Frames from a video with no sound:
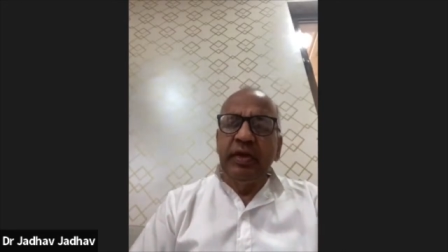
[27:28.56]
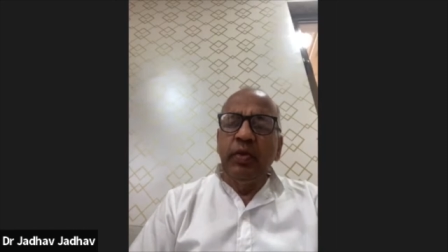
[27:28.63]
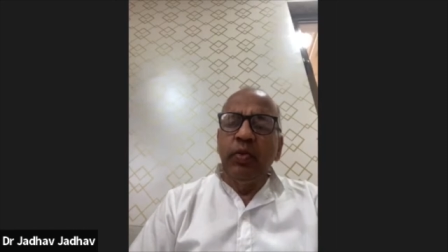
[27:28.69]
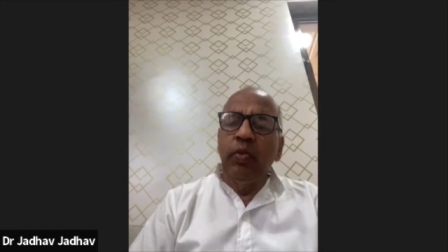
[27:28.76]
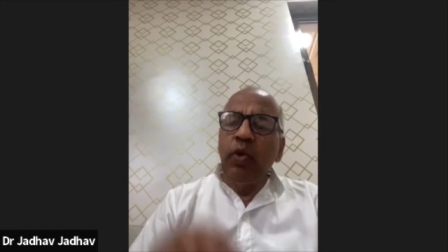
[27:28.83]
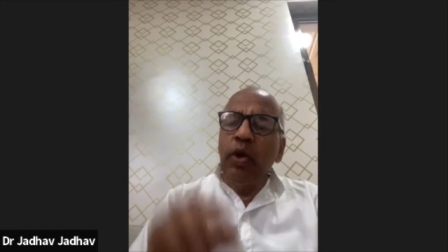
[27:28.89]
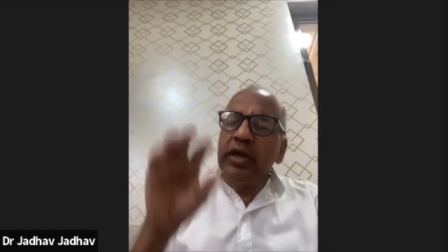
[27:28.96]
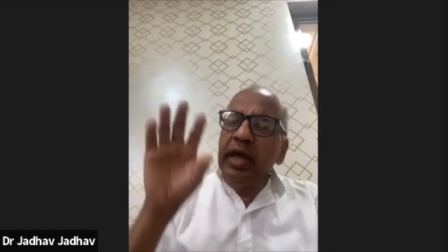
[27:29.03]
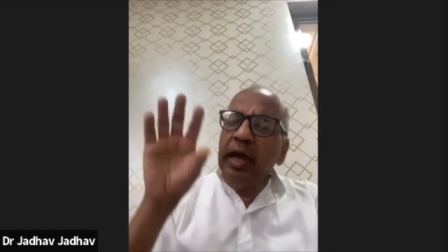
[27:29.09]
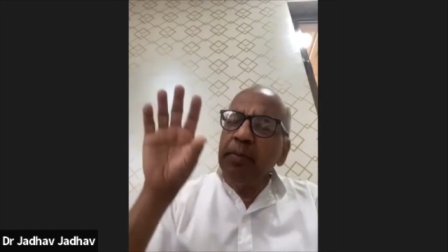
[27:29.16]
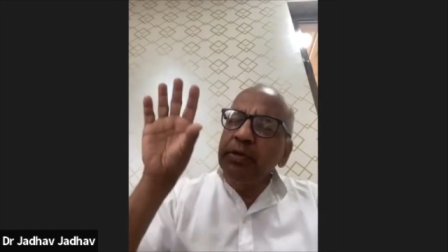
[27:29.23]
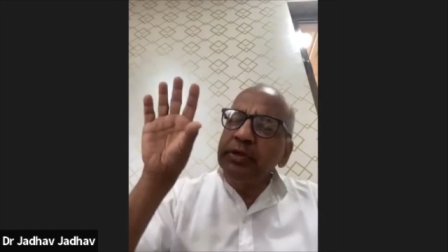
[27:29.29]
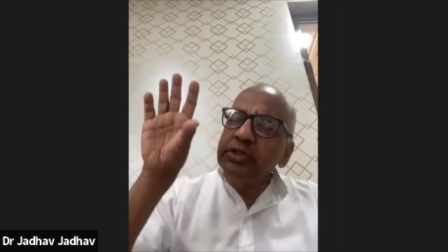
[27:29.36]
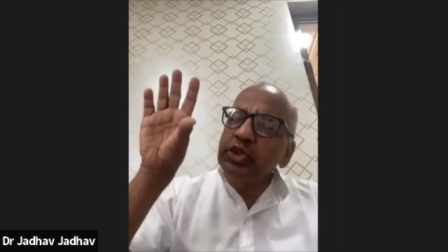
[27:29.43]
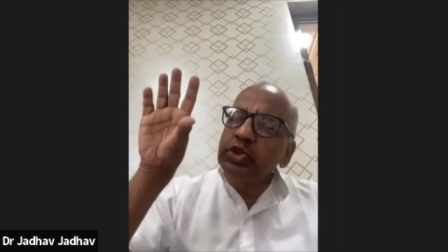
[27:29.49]
What
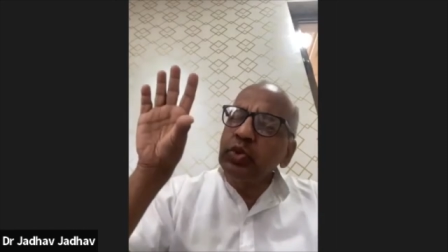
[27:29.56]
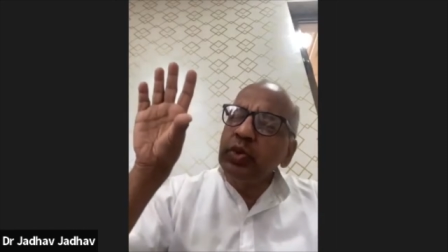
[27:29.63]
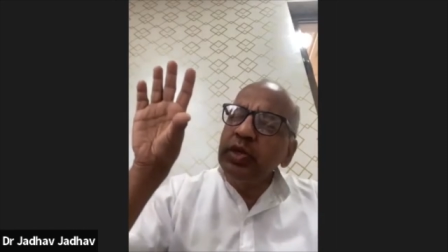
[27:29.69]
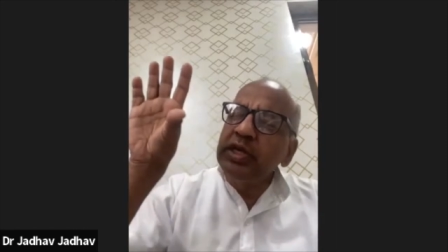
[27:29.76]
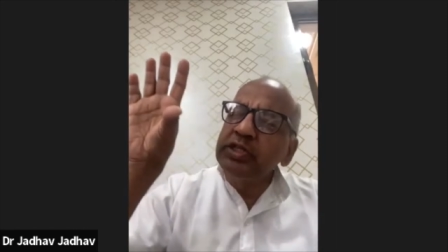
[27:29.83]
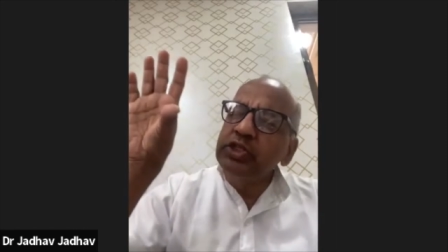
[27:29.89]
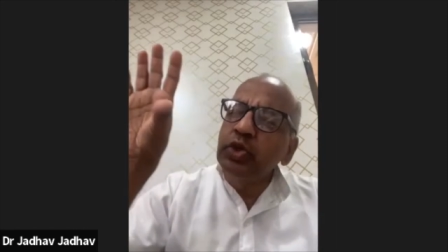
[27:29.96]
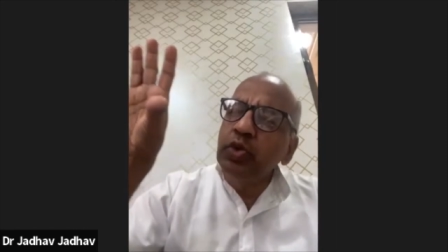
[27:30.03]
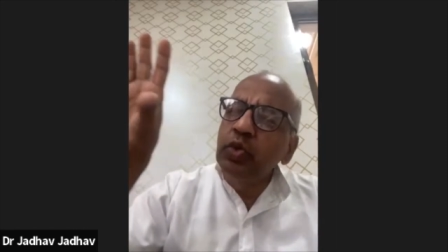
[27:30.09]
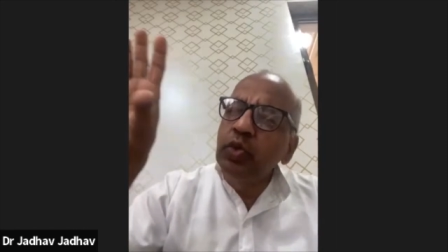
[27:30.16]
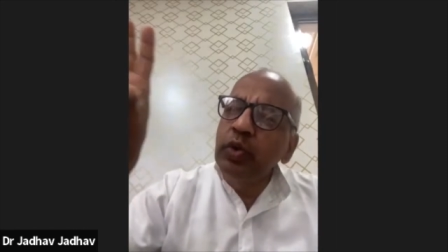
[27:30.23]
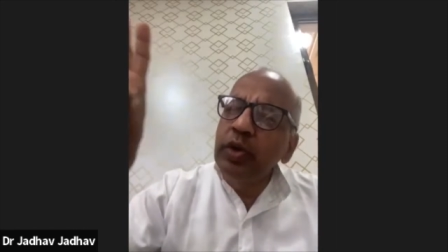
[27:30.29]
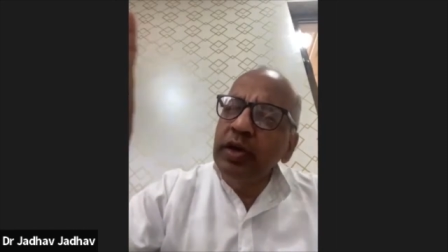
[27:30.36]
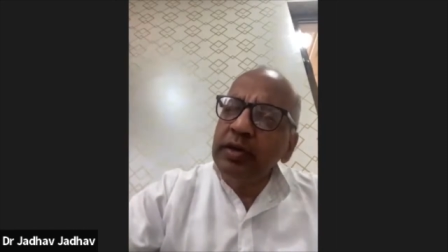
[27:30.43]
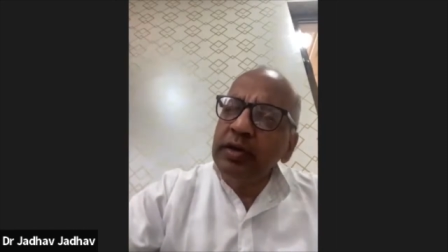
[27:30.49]
happens to his
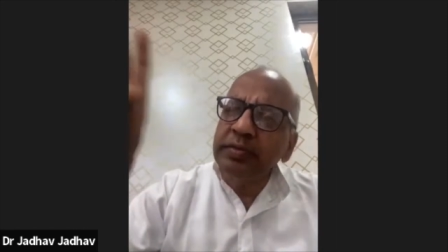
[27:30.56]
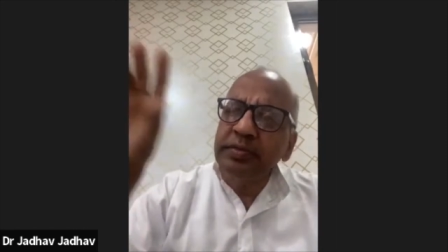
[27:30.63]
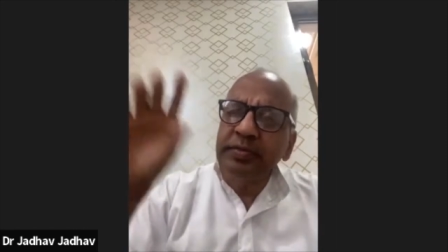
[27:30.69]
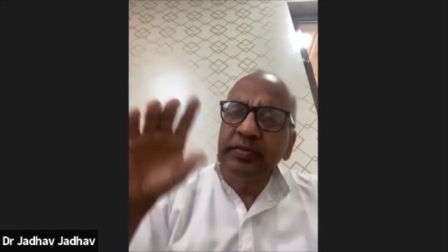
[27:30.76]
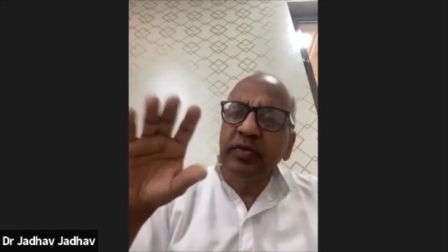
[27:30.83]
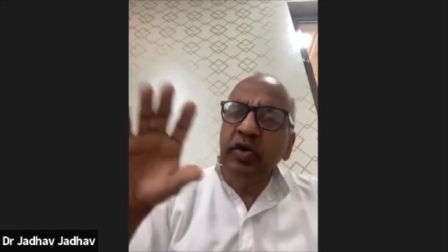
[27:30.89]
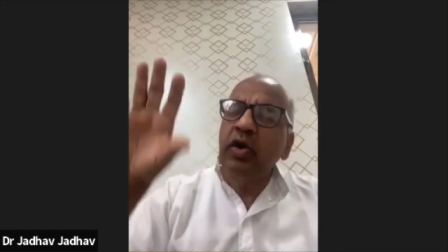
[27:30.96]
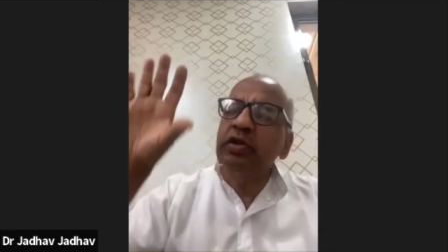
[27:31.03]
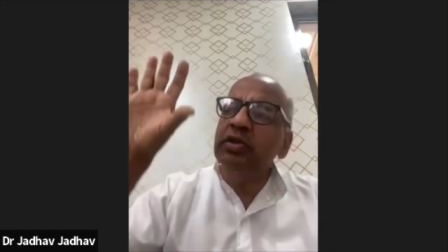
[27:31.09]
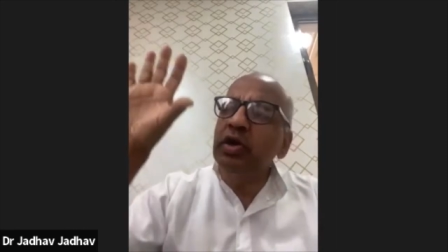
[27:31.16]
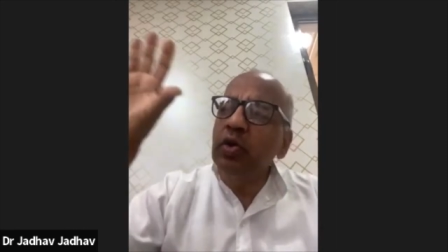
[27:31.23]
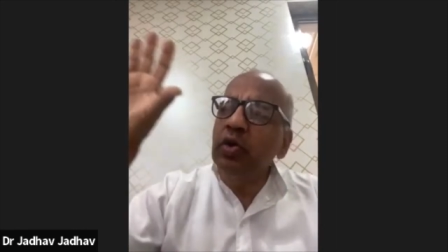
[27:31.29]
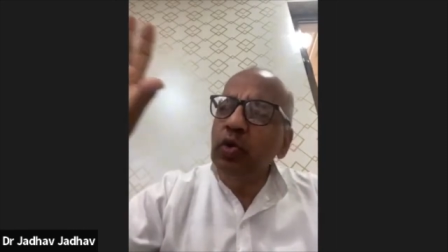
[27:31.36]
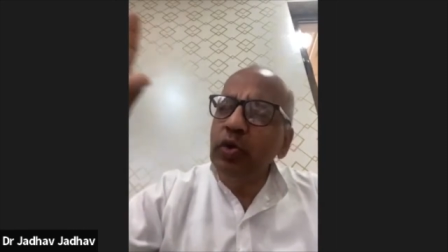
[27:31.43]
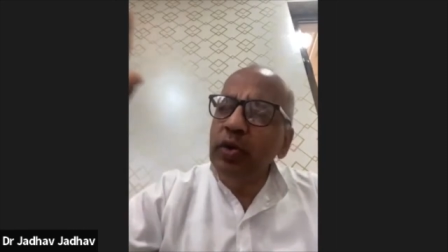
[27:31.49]
guna or the
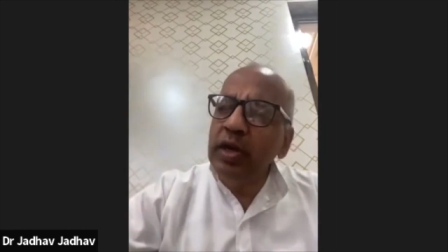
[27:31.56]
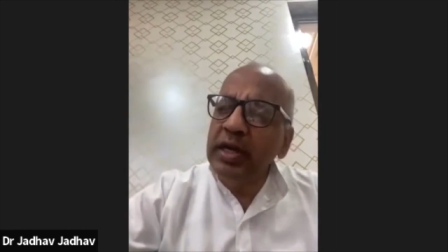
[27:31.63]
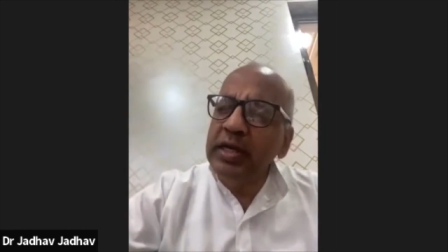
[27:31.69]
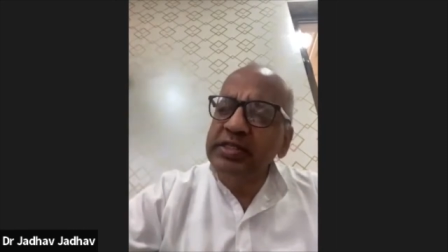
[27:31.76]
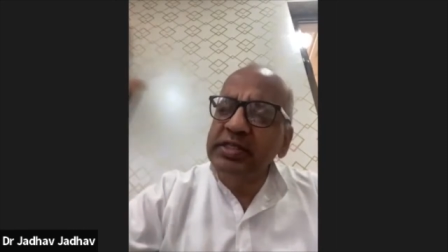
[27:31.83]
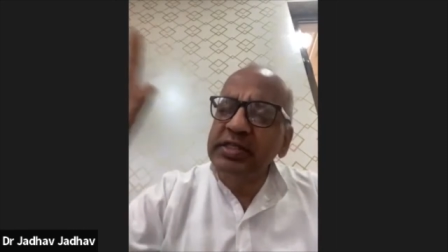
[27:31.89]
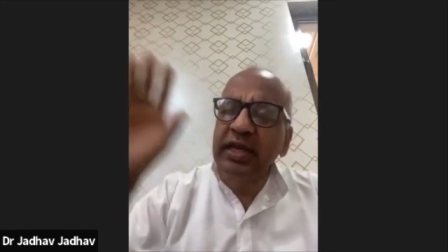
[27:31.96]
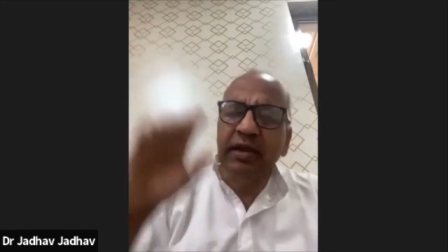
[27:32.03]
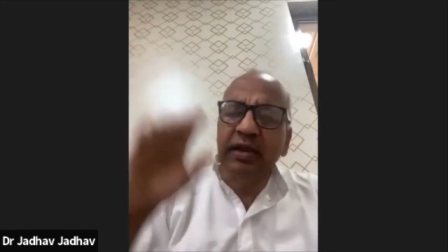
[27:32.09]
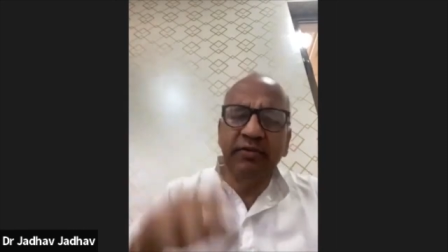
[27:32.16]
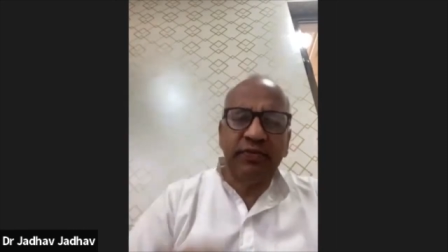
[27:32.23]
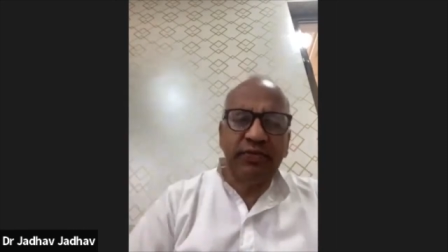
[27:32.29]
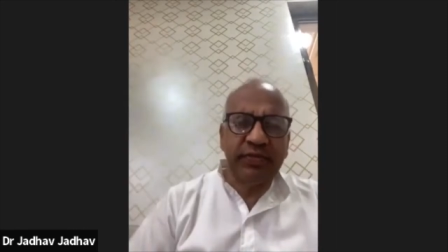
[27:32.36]
guna itself?